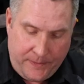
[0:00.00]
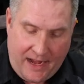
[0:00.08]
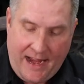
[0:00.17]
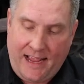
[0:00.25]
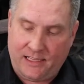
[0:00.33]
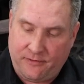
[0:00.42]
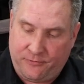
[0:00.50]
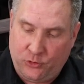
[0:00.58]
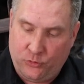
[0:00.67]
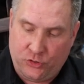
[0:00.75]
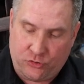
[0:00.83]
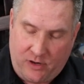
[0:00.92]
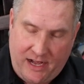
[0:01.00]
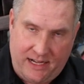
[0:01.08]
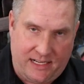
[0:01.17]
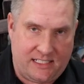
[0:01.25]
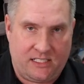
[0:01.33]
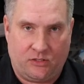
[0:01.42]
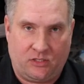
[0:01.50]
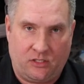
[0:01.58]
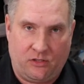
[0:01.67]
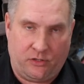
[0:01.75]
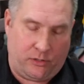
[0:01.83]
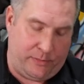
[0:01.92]
I had the fluid drained. I still took
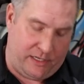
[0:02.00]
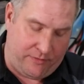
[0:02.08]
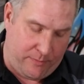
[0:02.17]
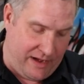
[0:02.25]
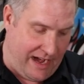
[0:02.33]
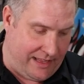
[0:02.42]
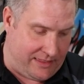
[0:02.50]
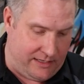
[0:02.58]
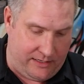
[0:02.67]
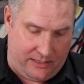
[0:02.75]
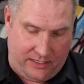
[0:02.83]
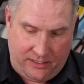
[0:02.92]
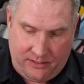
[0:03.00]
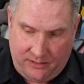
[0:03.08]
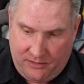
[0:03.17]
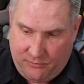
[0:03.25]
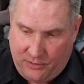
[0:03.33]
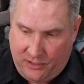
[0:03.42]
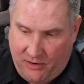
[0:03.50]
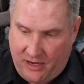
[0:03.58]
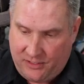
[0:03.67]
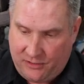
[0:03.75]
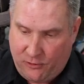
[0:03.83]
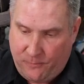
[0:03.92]
a little bit of a bath in, in rear
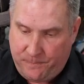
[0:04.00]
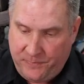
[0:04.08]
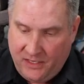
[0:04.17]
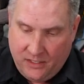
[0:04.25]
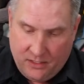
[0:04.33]
end dope,